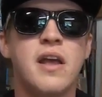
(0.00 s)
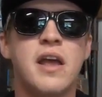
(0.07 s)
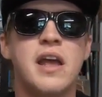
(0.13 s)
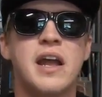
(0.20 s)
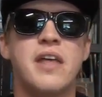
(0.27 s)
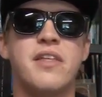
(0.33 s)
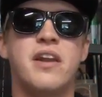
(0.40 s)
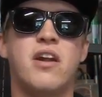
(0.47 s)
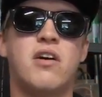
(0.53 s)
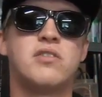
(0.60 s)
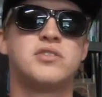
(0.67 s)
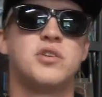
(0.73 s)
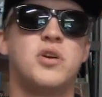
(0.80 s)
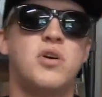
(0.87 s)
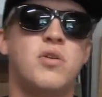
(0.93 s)
And then
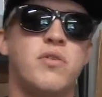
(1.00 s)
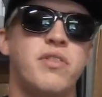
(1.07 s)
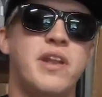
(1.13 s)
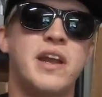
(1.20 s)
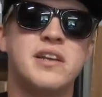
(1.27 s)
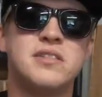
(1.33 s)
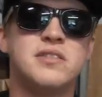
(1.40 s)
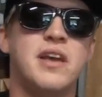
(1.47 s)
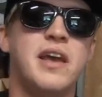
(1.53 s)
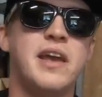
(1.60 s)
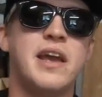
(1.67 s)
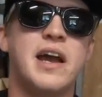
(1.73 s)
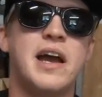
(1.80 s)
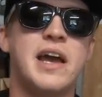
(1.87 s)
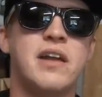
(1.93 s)
also the next
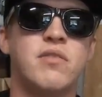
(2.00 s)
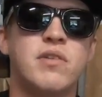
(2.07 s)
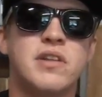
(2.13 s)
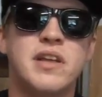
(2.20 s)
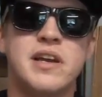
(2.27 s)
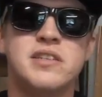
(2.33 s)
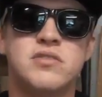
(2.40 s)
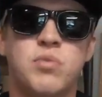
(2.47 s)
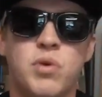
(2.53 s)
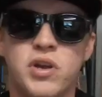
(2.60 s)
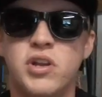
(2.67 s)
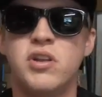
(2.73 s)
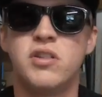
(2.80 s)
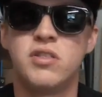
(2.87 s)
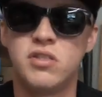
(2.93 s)
day I had realized,
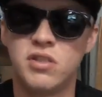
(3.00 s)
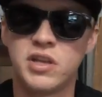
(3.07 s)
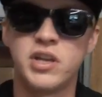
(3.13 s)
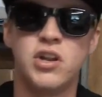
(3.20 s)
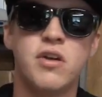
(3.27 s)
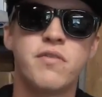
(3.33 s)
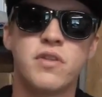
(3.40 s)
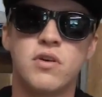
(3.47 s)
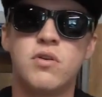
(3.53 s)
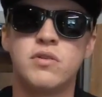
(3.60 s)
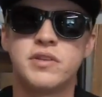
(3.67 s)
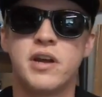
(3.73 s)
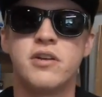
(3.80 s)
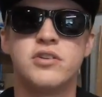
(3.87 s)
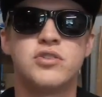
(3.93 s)
looking over the whole
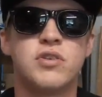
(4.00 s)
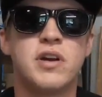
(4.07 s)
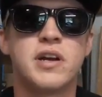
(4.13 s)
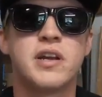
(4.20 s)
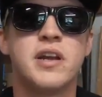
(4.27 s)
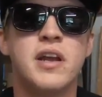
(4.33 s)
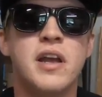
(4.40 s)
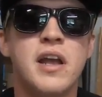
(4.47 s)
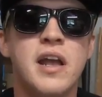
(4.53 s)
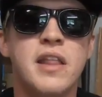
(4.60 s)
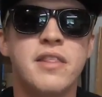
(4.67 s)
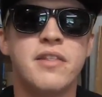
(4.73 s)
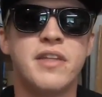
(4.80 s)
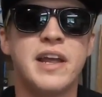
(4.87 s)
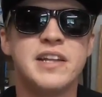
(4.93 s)
entire truck,
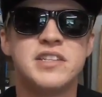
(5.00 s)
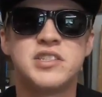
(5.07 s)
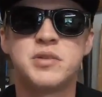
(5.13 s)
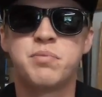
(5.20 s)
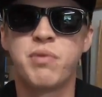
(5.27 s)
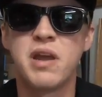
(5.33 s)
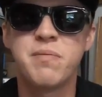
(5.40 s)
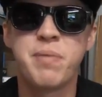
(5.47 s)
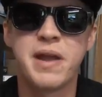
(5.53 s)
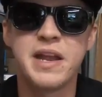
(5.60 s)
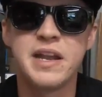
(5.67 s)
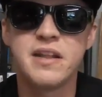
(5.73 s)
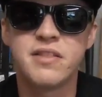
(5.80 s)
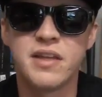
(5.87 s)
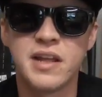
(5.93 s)
that they had spray
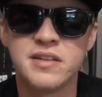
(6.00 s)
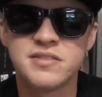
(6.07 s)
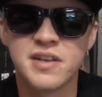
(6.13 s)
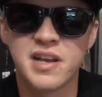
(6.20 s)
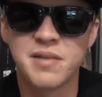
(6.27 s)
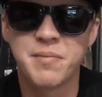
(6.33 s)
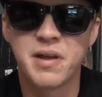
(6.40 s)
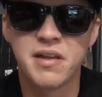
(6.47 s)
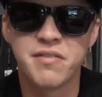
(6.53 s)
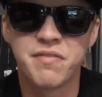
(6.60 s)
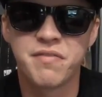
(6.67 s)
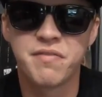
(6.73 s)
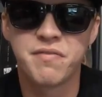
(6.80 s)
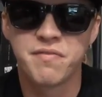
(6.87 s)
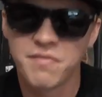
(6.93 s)
painted the inside of my
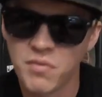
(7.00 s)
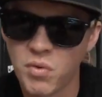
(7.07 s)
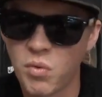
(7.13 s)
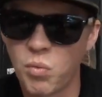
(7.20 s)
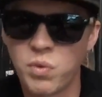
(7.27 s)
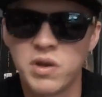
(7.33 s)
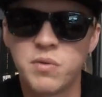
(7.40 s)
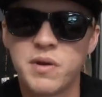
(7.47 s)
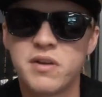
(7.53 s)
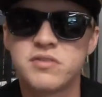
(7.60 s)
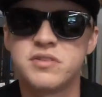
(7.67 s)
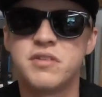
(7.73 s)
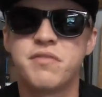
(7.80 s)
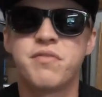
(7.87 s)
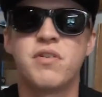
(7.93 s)
wheel
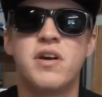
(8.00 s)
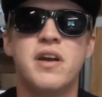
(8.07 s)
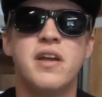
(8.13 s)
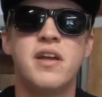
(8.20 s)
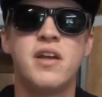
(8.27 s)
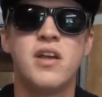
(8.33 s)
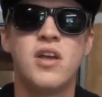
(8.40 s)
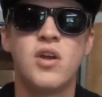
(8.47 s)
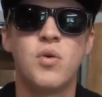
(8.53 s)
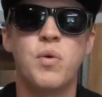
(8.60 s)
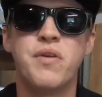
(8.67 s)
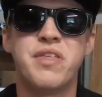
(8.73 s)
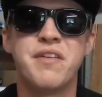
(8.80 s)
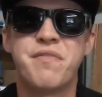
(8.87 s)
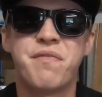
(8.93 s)
wells in the front
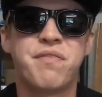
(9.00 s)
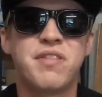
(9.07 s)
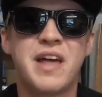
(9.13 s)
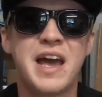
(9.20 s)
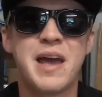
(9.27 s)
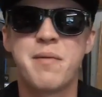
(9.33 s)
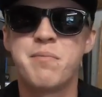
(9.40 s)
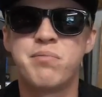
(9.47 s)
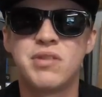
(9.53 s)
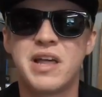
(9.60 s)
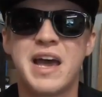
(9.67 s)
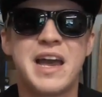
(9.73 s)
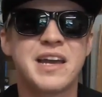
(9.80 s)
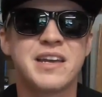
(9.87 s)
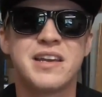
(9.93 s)
with a flat black